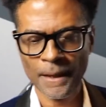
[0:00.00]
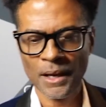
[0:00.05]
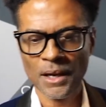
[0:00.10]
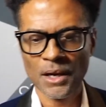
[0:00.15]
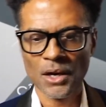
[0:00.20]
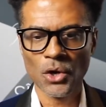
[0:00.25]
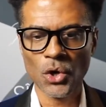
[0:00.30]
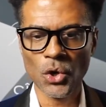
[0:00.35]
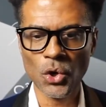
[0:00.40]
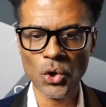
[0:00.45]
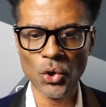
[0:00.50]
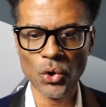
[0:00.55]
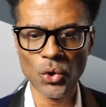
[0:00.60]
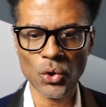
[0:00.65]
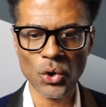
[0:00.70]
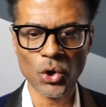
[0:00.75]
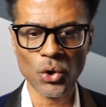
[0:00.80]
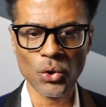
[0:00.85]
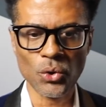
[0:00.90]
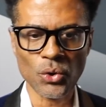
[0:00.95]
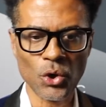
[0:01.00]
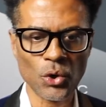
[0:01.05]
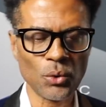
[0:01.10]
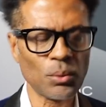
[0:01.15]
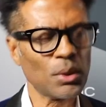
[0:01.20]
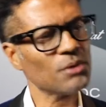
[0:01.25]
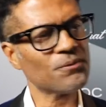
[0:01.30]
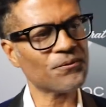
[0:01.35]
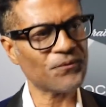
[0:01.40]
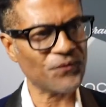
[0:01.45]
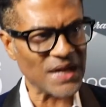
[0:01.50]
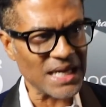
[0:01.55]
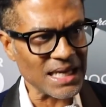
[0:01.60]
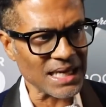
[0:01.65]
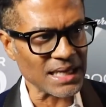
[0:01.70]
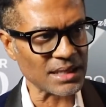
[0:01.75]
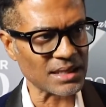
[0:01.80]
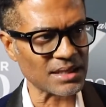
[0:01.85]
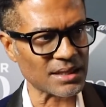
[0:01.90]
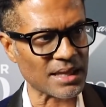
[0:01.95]
who will
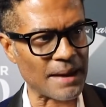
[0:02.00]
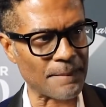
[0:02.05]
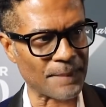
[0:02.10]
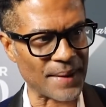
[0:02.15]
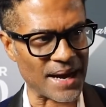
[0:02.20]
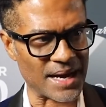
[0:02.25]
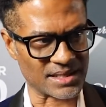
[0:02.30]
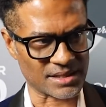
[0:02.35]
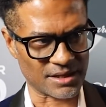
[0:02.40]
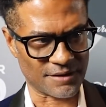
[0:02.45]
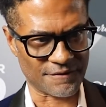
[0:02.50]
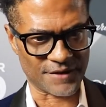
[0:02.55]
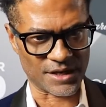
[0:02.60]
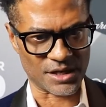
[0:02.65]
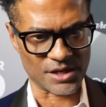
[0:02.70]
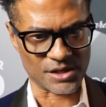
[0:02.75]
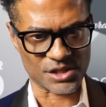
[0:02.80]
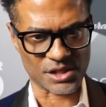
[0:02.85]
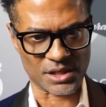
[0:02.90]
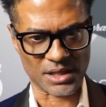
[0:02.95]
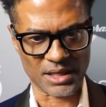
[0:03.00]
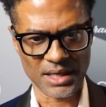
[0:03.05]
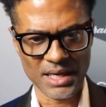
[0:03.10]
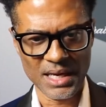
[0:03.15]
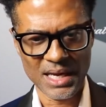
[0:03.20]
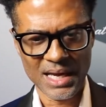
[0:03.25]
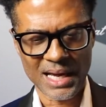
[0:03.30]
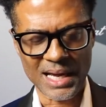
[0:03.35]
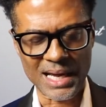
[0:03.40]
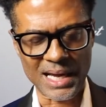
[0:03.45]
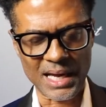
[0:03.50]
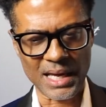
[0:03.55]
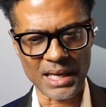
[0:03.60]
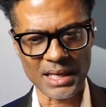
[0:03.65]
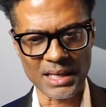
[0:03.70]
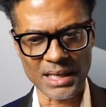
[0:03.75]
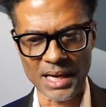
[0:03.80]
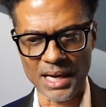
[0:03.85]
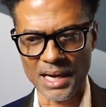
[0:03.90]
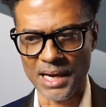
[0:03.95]
feed that positive energy. And
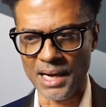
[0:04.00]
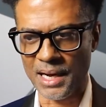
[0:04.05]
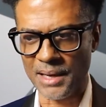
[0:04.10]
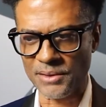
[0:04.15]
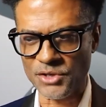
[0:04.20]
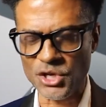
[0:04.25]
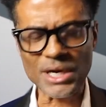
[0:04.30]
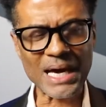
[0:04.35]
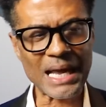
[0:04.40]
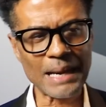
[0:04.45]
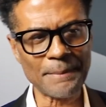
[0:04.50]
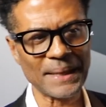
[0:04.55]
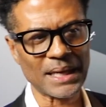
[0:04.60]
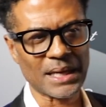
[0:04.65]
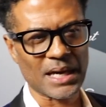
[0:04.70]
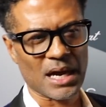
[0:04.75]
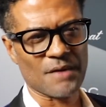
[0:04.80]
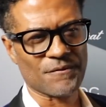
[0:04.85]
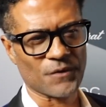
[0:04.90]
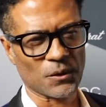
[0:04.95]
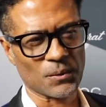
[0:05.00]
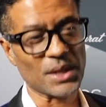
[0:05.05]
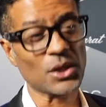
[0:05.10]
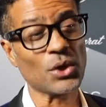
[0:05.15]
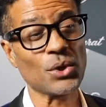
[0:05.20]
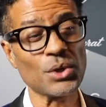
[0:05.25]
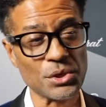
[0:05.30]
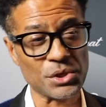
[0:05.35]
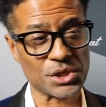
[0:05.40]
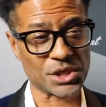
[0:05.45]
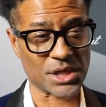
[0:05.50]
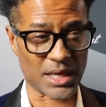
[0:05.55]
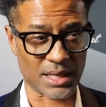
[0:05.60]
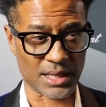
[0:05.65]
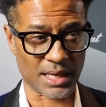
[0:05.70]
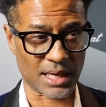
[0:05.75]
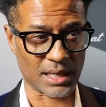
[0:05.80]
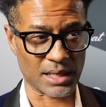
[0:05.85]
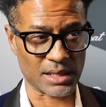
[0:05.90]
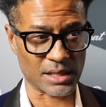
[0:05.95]
you got to be careful with who you share
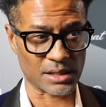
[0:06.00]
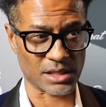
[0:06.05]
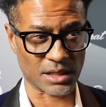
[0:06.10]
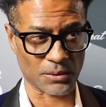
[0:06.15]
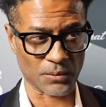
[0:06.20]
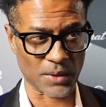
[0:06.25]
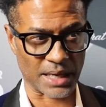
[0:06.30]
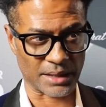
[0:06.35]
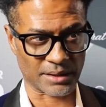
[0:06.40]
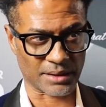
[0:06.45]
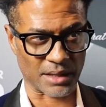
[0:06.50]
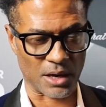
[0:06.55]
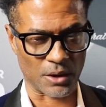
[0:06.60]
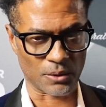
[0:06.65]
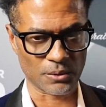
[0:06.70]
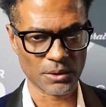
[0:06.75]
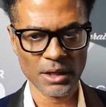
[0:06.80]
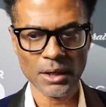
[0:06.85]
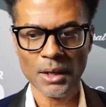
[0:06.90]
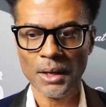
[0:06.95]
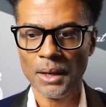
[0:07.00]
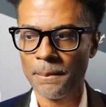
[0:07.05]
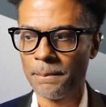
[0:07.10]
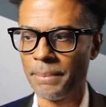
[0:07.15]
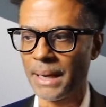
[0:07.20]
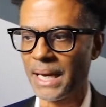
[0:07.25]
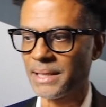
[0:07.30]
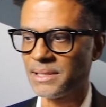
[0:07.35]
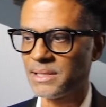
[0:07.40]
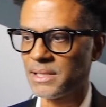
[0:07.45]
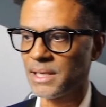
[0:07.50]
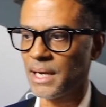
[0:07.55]
that energy with, though. But